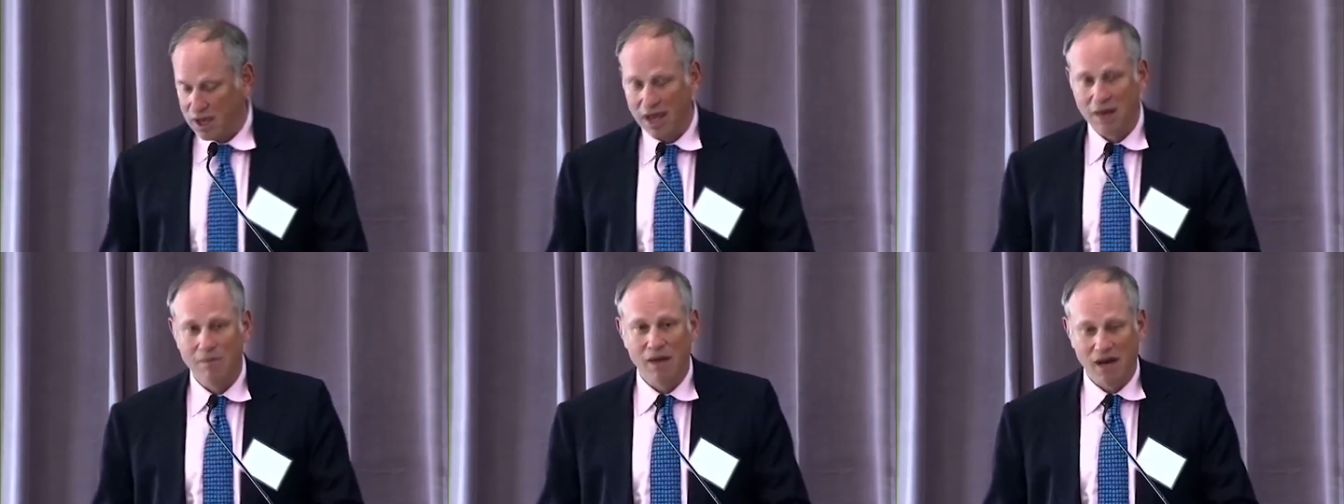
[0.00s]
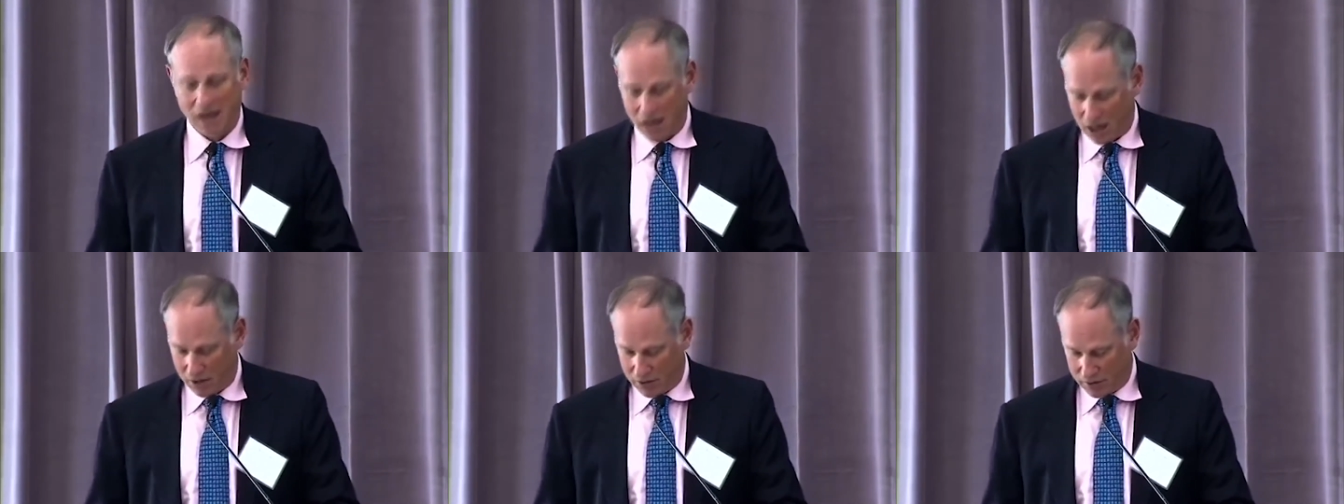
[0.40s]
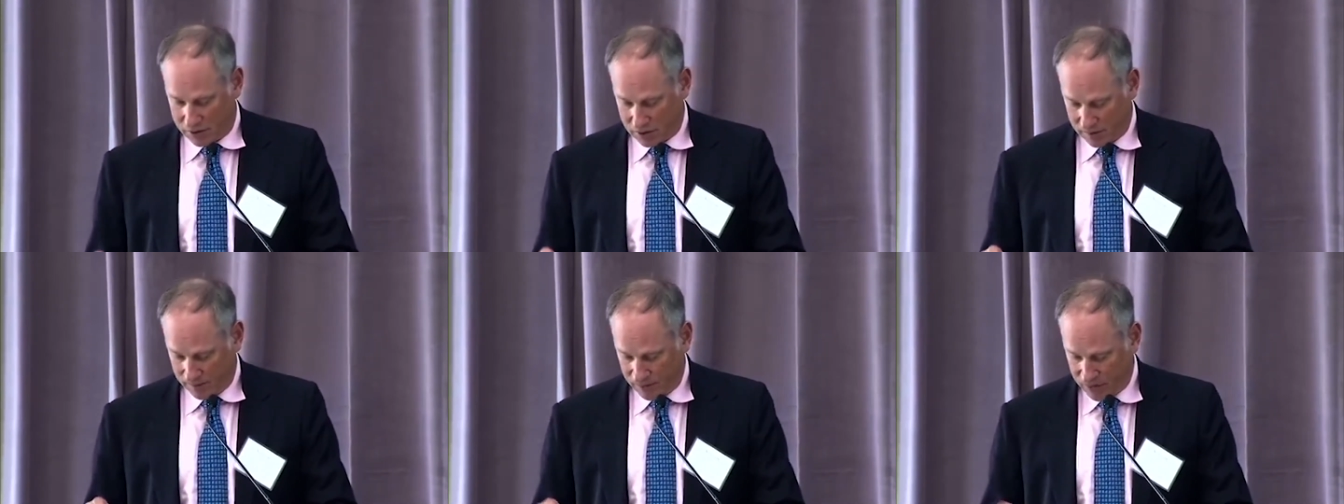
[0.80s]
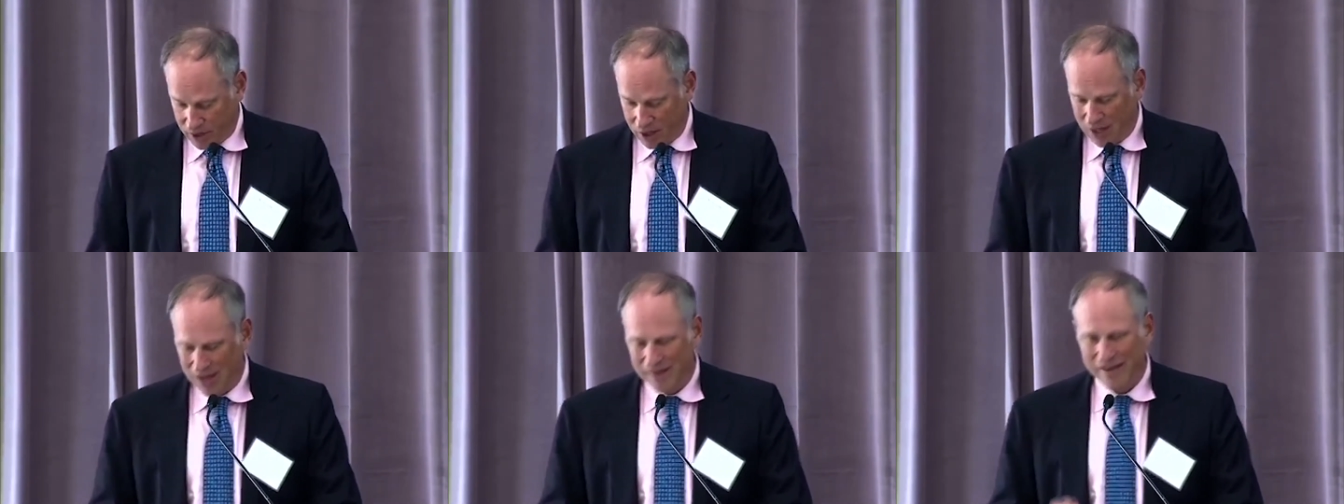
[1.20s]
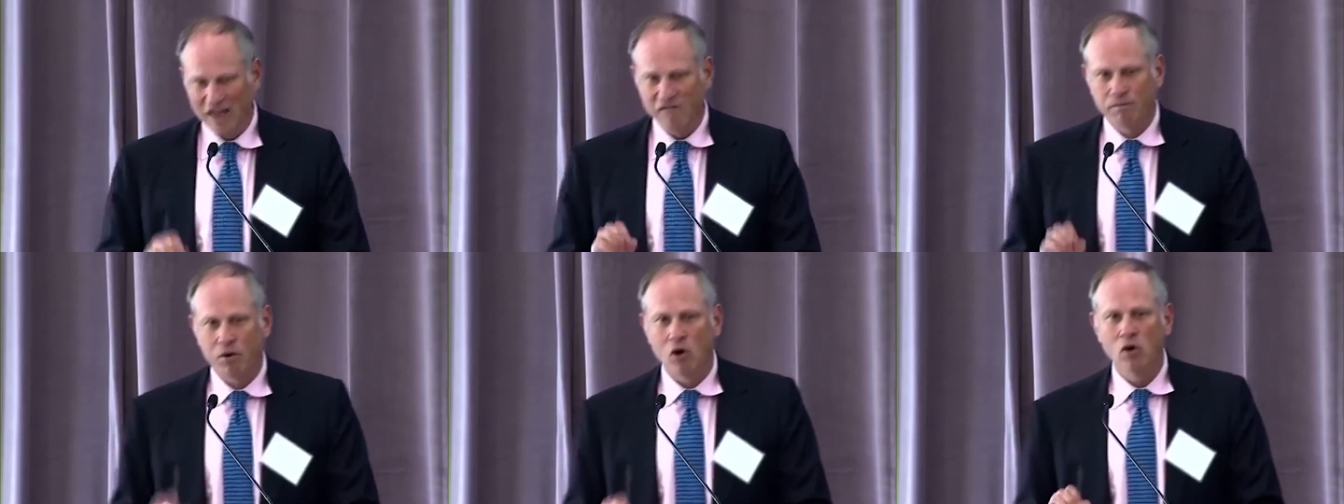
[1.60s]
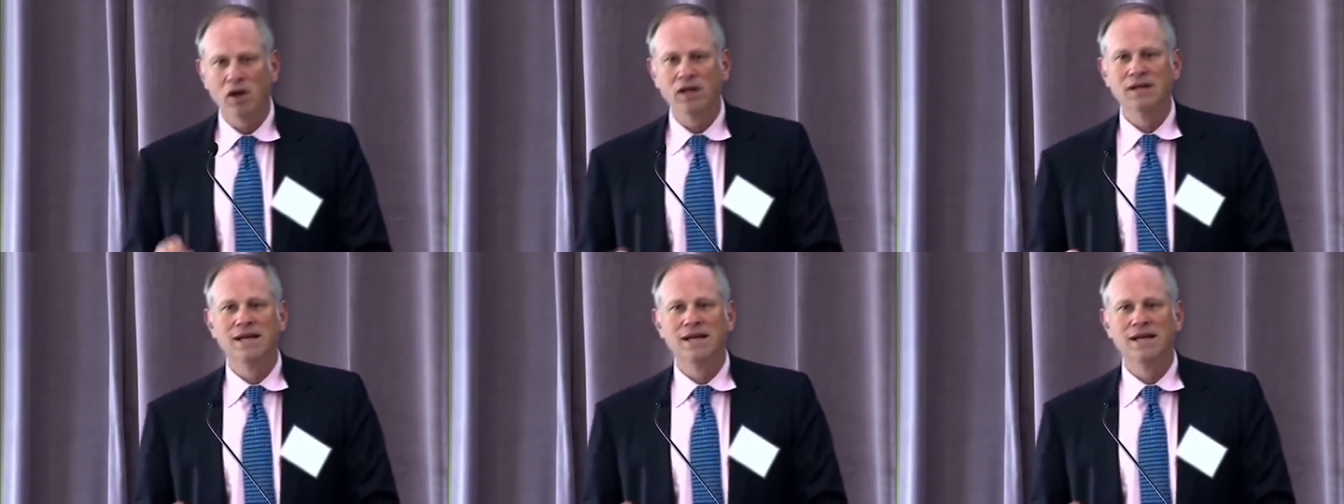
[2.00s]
and many others. They've broken